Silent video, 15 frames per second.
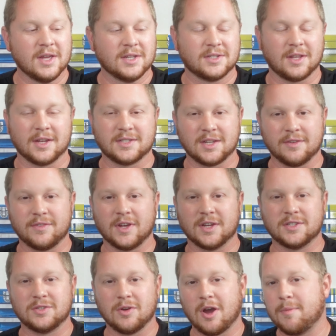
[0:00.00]
So like I said, if you
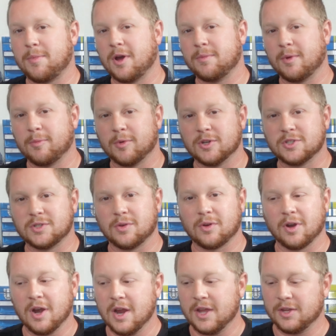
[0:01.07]
guys do hop on my merch
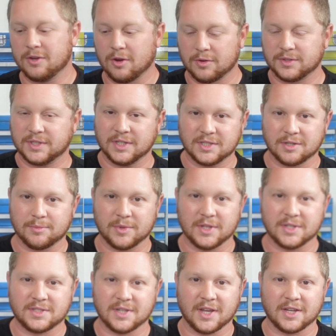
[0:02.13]
store, you don't see some of
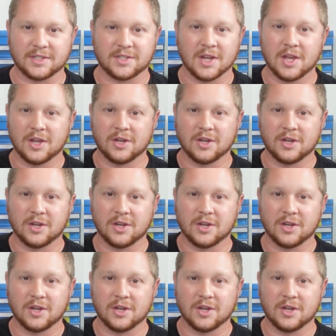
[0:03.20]
these things,